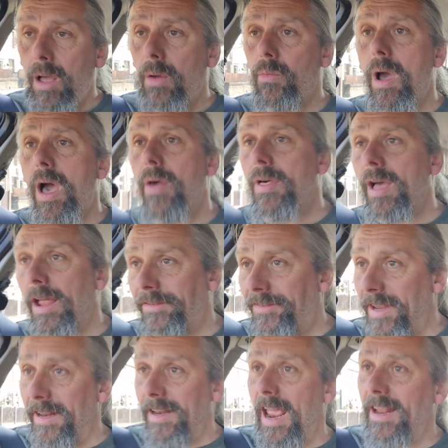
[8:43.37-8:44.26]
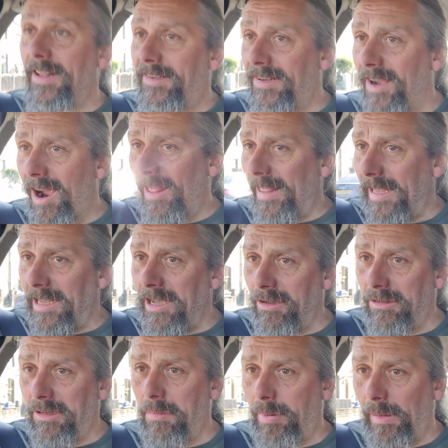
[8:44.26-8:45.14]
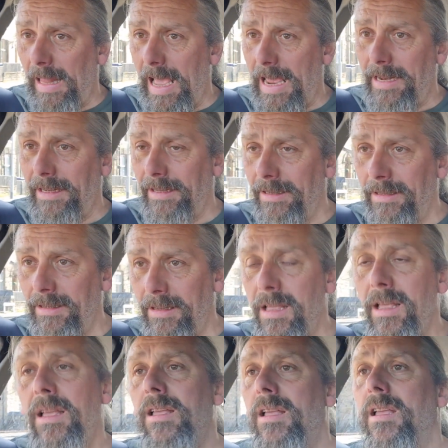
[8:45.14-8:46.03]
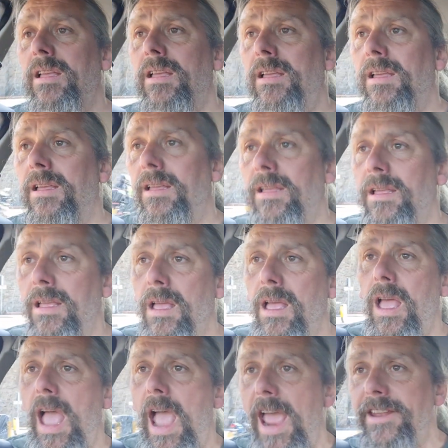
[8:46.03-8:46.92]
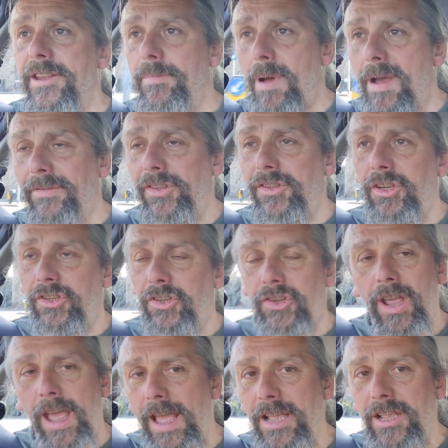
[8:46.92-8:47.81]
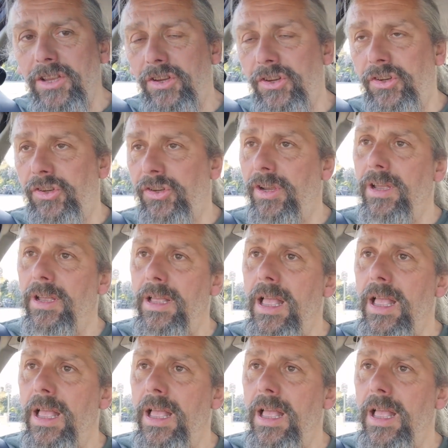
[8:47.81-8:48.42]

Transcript: Well, that didn't entirely go to plan. Ended up having to change